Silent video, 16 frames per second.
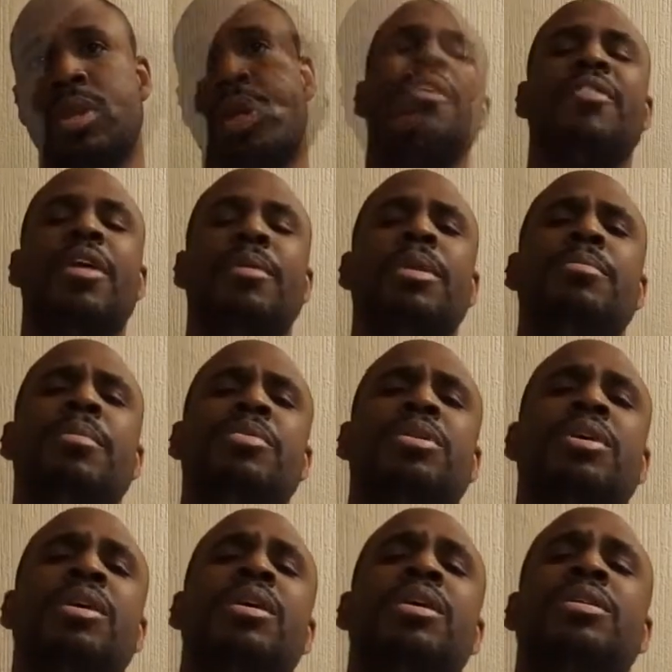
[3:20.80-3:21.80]
Family members
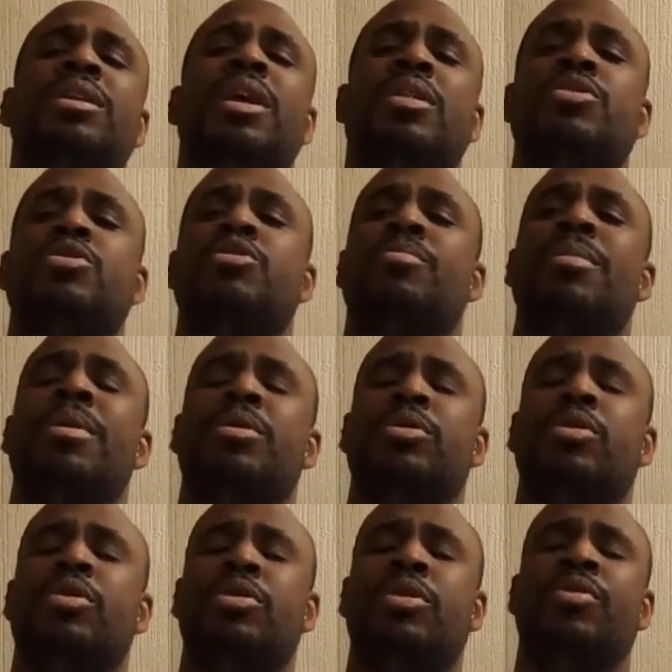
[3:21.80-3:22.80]
can contest
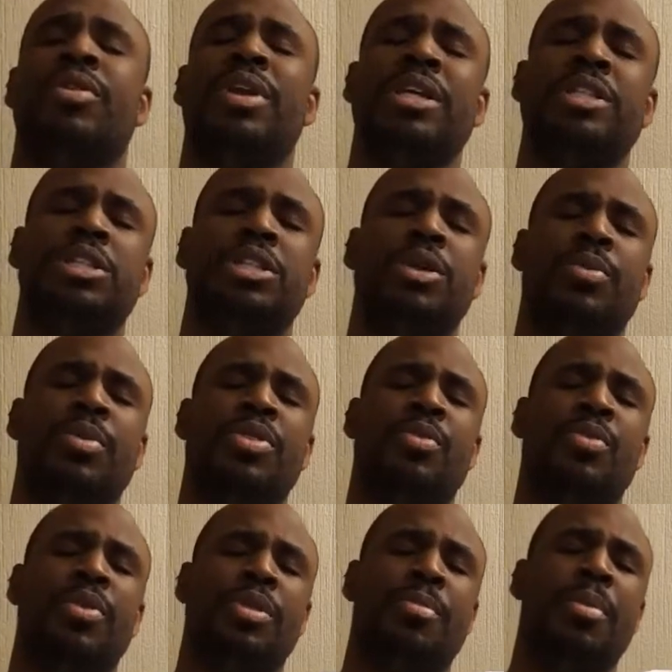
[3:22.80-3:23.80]
your relationship
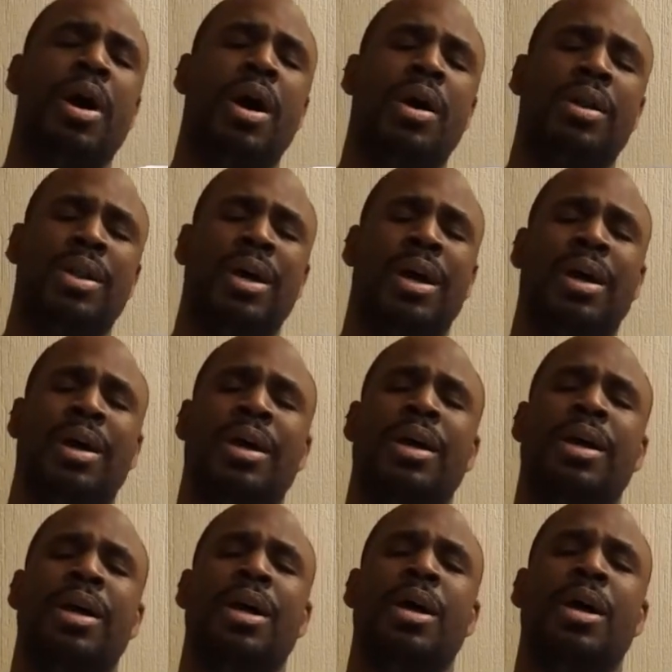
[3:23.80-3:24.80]
with a partner
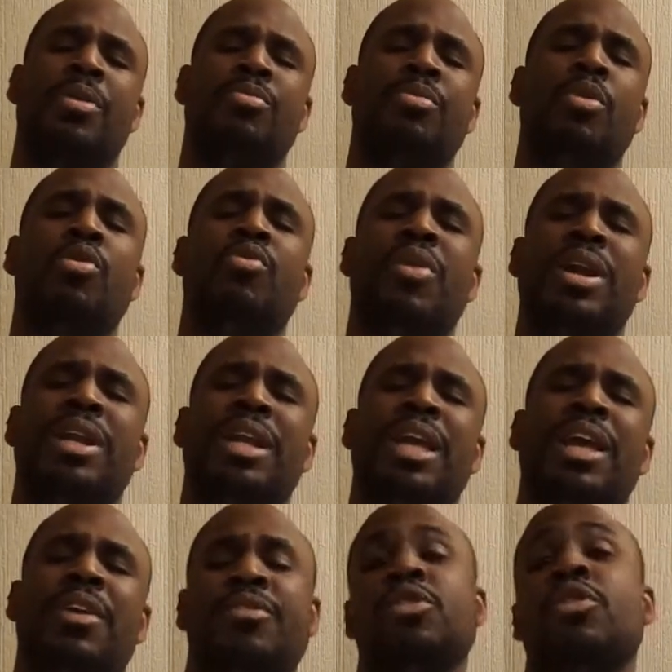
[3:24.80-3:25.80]
more readily
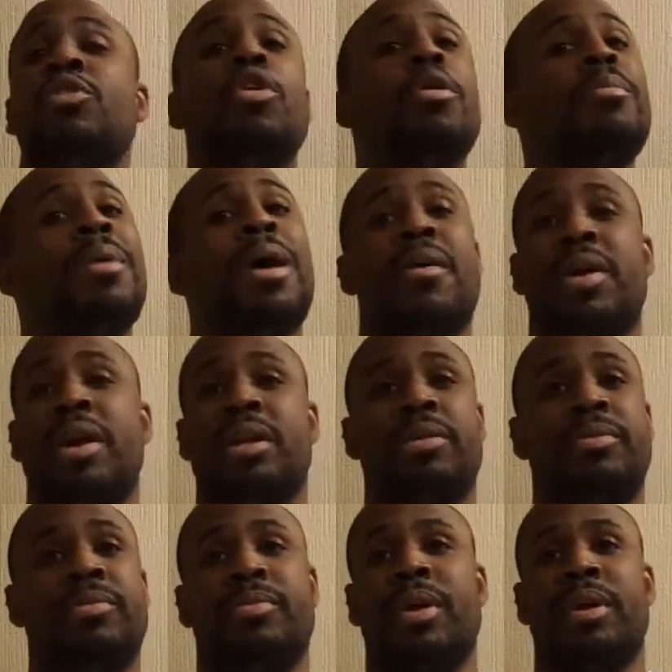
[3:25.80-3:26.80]
if you're not married.
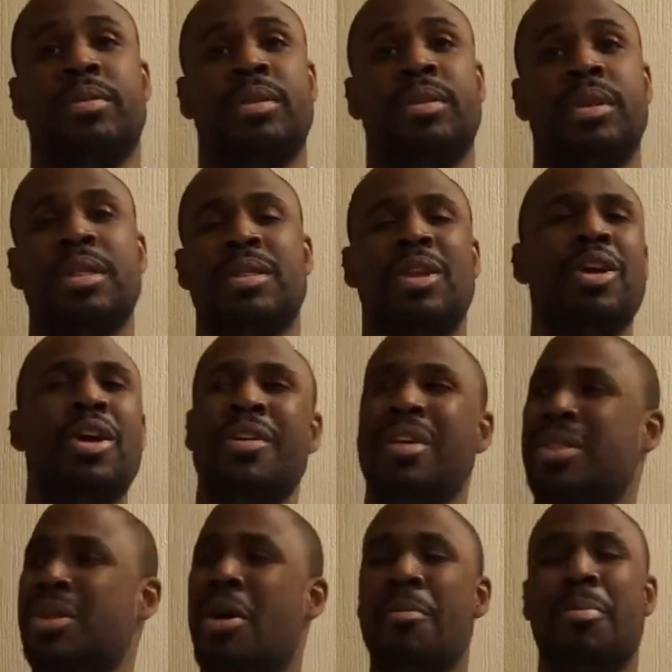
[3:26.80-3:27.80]
There's a lot. It's
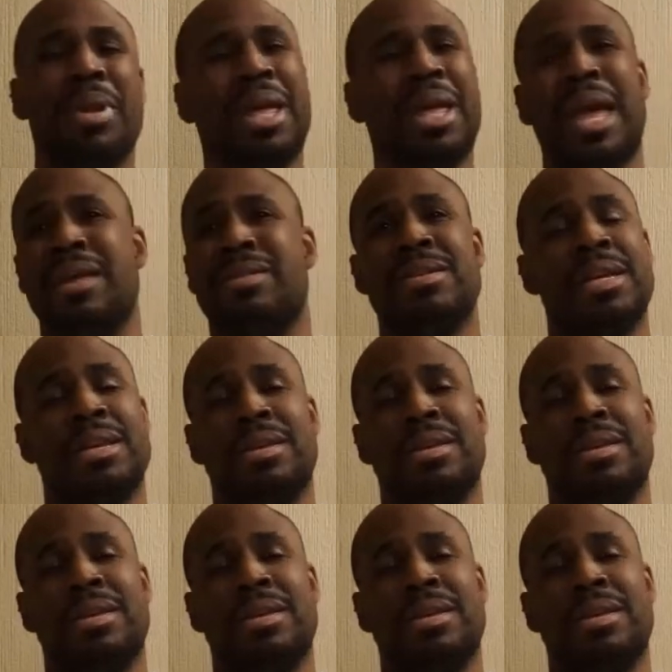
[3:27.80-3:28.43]
complicated.